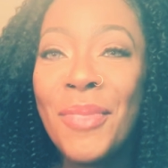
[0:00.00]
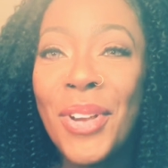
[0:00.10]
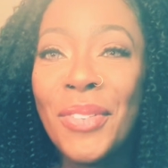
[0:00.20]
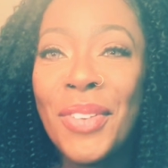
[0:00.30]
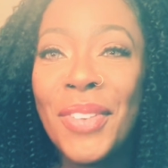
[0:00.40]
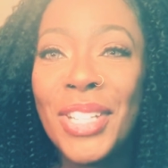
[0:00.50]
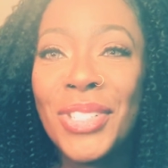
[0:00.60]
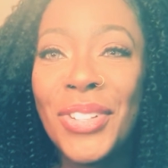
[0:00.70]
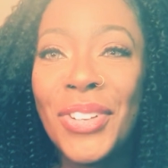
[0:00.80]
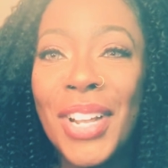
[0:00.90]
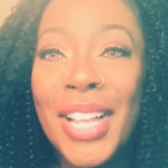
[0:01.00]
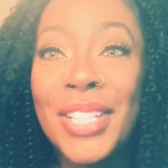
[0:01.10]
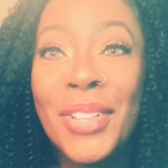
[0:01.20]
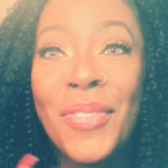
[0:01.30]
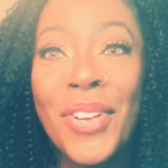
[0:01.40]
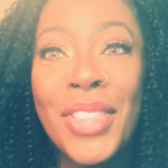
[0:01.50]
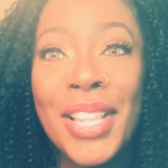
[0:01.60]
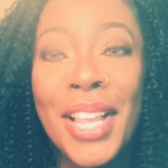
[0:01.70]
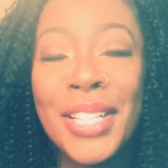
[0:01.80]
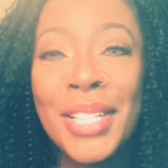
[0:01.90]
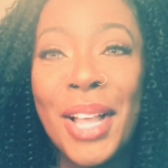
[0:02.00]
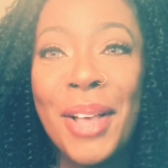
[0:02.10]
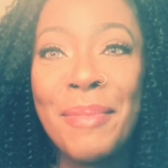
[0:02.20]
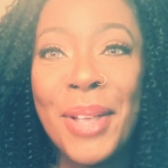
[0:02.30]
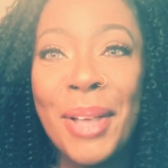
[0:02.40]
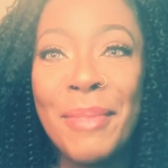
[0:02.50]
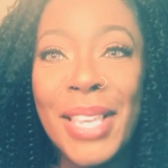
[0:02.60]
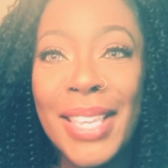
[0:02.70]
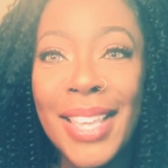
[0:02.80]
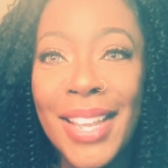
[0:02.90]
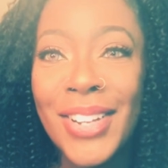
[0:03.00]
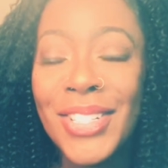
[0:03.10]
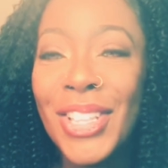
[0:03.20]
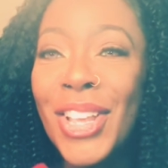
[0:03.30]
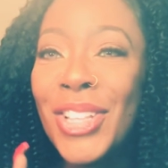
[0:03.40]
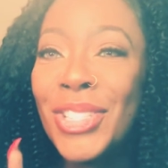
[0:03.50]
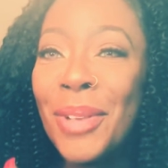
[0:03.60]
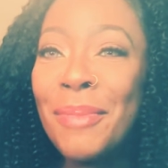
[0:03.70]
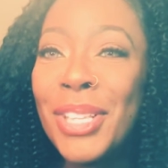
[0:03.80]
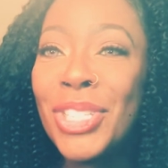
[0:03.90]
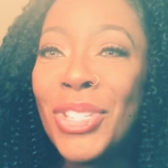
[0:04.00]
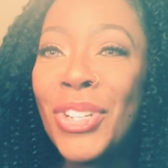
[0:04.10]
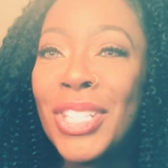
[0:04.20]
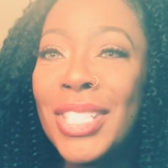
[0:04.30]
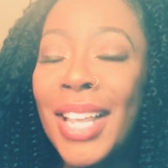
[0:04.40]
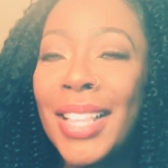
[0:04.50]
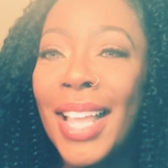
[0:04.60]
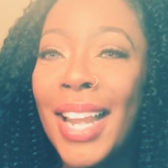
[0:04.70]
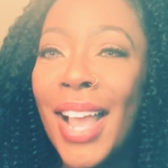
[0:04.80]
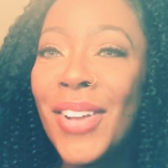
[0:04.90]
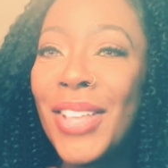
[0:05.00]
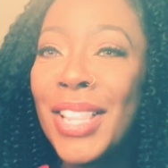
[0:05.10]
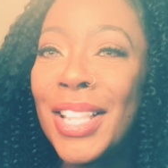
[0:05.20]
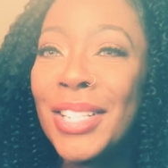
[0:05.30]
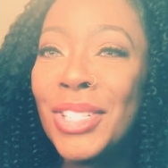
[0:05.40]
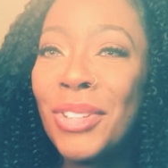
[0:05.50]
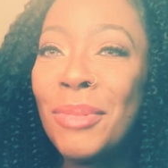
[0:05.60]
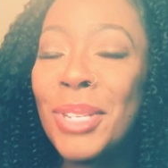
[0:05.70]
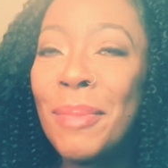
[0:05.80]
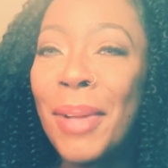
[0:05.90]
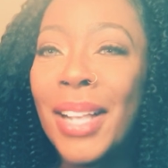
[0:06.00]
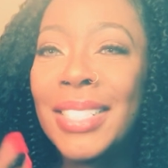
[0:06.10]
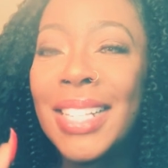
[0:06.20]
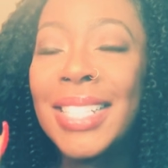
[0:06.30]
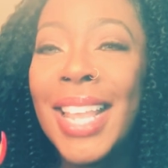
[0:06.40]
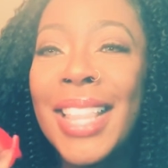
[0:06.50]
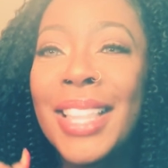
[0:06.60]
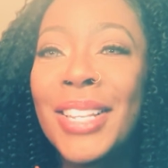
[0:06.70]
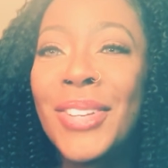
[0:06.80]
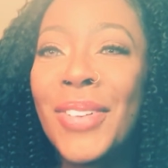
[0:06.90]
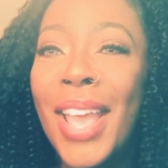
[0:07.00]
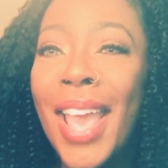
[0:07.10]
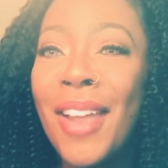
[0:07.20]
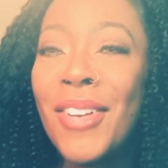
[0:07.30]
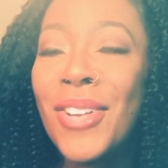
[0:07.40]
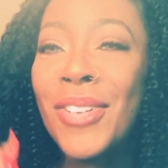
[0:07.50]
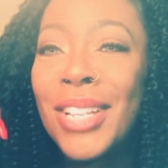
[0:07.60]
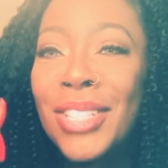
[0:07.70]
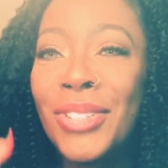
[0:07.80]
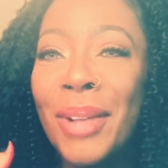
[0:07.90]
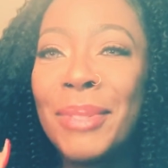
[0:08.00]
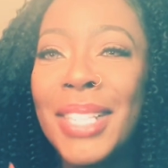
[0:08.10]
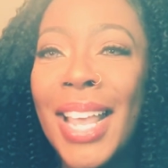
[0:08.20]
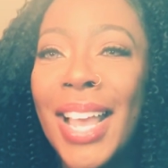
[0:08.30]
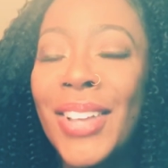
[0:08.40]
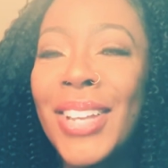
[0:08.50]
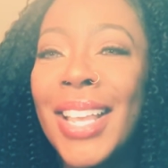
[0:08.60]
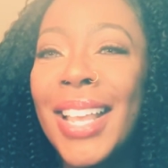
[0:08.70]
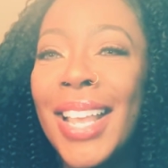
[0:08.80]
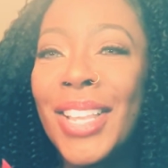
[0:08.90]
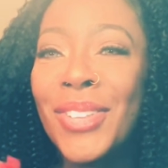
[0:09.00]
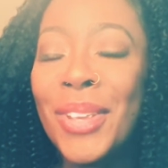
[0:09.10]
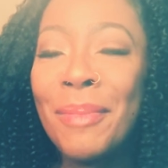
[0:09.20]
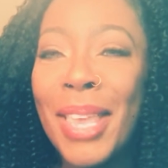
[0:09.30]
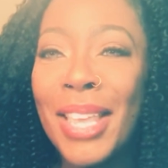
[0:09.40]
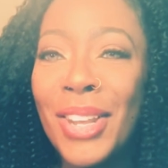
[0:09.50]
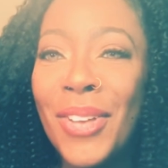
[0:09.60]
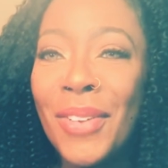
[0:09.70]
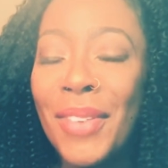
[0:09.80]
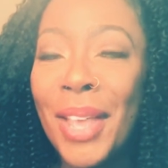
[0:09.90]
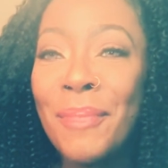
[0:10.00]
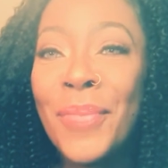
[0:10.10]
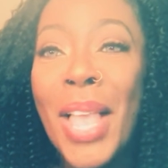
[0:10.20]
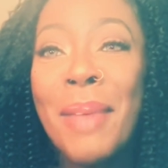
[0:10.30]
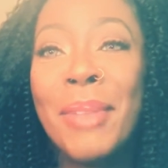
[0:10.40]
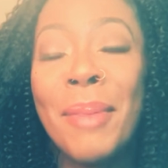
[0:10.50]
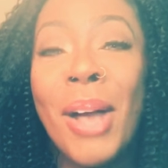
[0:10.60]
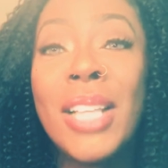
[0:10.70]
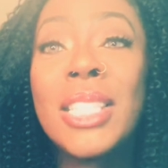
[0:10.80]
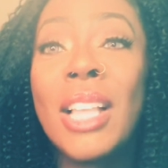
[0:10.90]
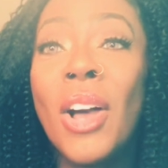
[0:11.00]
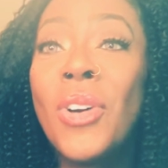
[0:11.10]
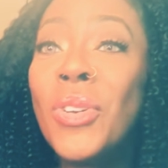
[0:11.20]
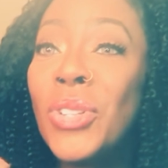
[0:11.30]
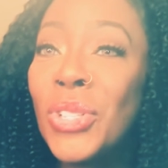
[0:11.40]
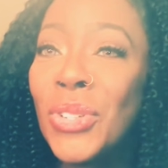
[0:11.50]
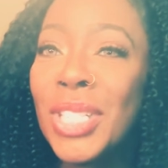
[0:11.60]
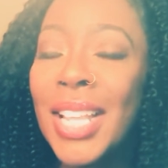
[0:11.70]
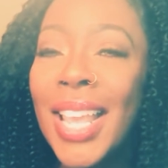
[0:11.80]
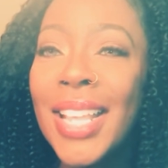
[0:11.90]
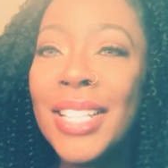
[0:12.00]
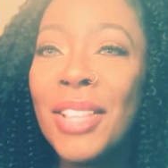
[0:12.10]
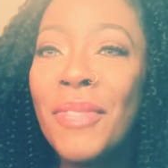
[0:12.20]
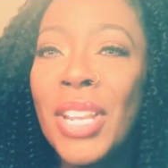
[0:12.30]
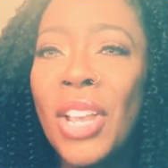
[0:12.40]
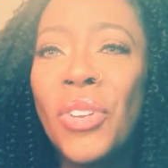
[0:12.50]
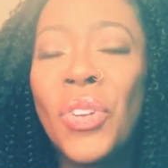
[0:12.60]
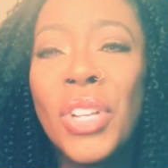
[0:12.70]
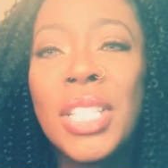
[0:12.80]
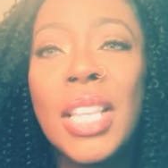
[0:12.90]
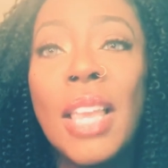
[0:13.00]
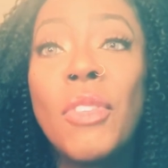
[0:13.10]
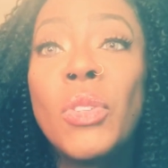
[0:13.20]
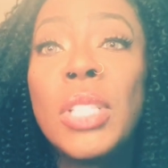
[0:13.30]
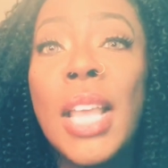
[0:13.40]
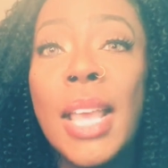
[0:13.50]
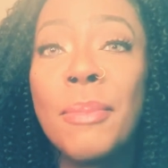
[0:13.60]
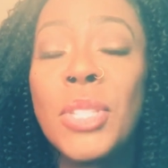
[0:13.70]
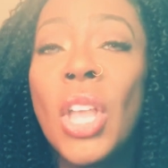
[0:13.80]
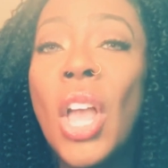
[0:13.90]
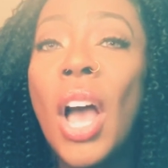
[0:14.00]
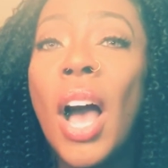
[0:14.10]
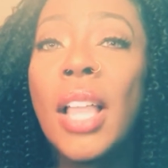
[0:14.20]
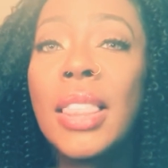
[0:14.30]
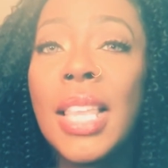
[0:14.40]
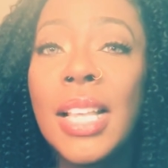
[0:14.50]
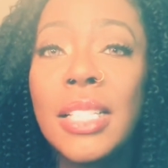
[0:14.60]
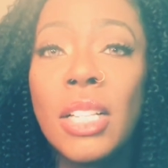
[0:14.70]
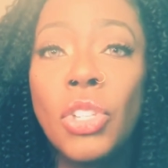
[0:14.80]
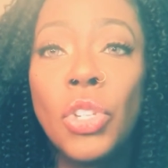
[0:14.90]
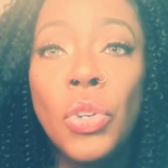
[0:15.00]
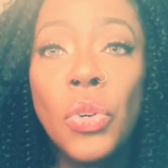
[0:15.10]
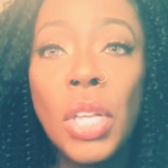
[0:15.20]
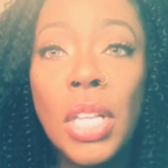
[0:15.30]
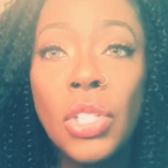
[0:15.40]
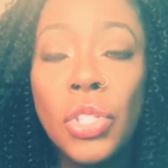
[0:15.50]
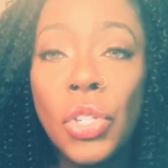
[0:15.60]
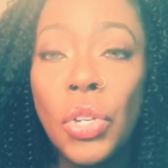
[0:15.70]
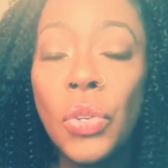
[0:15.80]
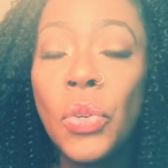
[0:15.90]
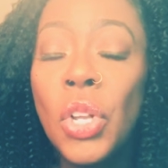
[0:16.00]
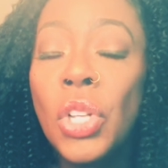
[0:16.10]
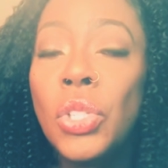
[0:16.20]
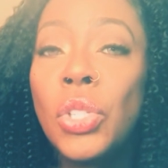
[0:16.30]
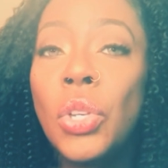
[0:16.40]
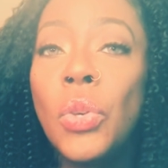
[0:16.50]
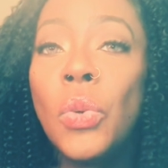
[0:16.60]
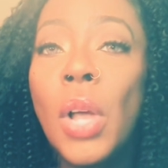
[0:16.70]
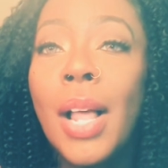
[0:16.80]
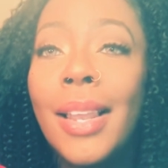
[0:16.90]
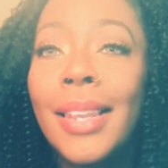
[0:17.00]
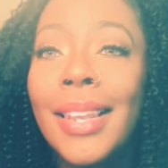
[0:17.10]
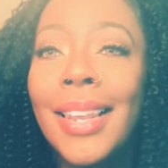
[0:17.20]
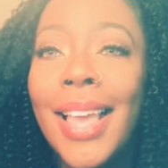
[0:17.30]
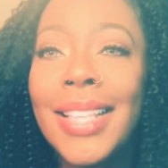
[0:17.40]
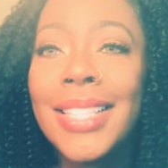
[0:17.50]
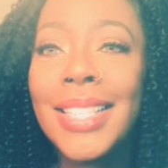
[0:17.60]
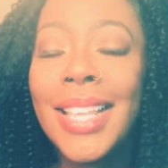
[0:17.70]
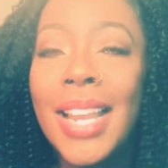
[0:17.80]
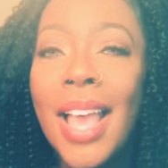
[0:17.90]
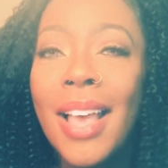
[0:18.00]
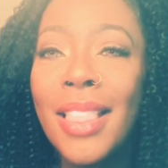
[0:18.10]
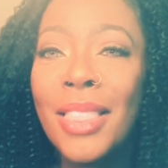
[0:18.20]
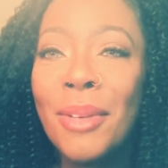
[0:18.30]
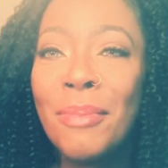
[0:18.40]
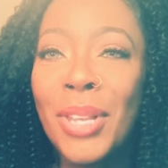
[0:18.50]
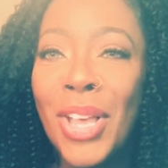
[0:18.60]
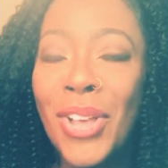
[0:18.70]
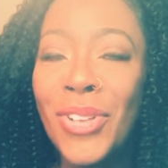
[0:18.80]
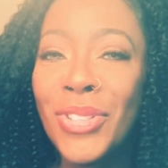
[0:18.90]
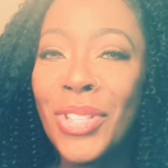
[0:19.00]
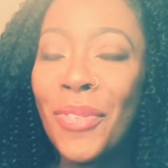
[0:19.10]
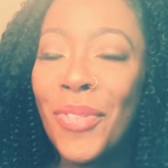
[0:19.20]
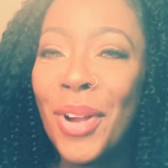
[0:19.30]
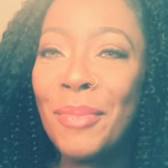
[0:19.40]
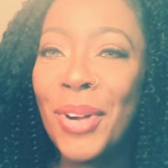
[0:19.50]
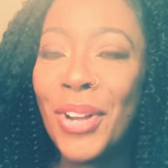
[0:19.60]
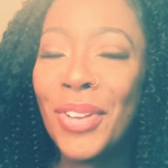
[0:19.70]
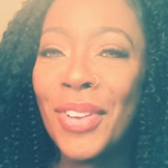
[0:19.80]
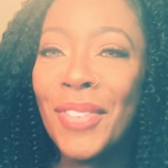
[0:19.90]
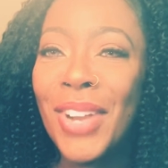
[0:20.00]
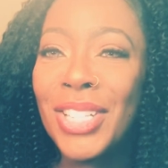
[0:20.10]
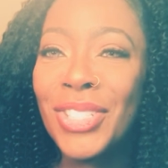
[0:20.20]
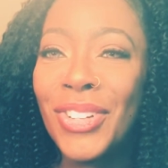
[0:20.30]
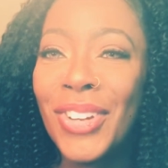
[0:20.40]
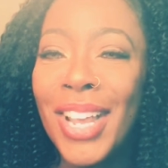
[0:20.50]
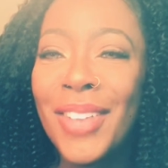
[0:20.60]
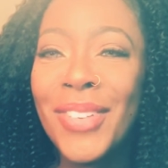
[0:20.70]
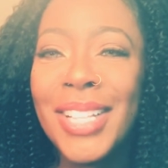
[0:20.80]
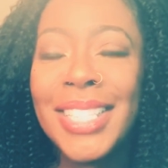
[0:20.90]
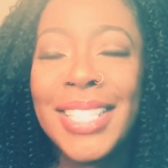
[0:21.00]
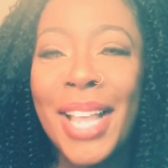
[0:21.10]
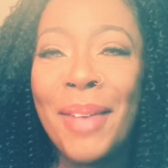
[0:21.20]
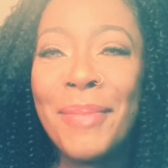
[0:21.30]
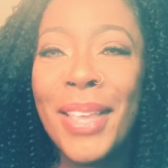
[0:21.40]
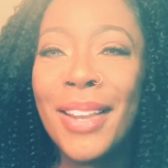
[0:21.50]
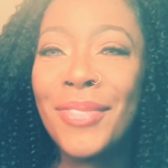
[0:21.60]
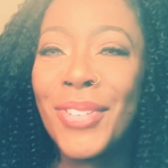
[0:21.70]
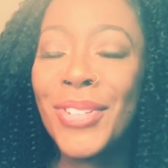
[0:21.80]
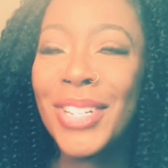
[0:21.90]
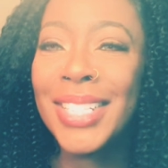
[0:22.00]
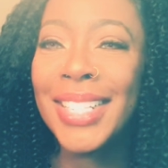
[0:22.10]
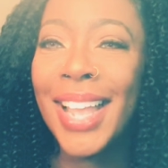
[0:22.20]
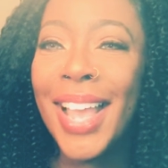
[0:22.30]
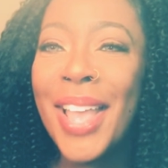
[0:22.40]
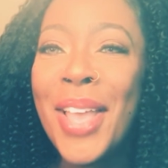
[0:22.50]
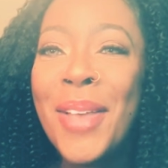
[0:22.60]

Mercury retrogrades for the next upcoming years, so be sure to check that out in the description box. Just hit the little arrow, it drops down, and you can make a note of it. But I'm also, towards the end of the video, going to give you tips on things that you can do to lessen the blows from Mercury retrograde. Will it stop it? Of course not.